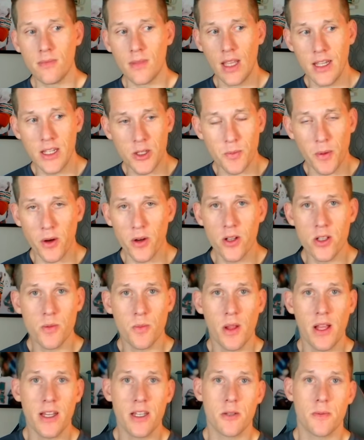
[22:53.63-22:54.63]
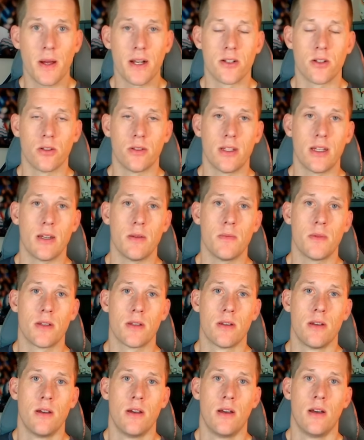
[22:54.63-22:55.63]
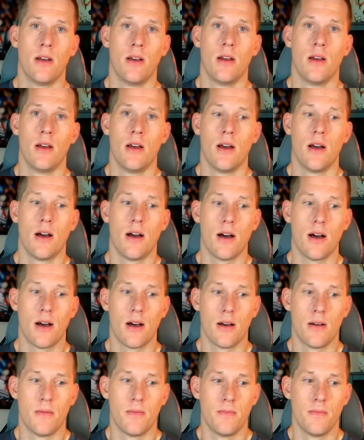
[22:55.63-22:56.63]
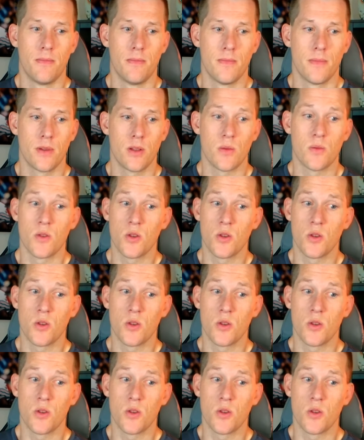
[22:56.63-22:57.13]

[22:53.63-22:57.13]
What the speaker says: experience playing special teams, some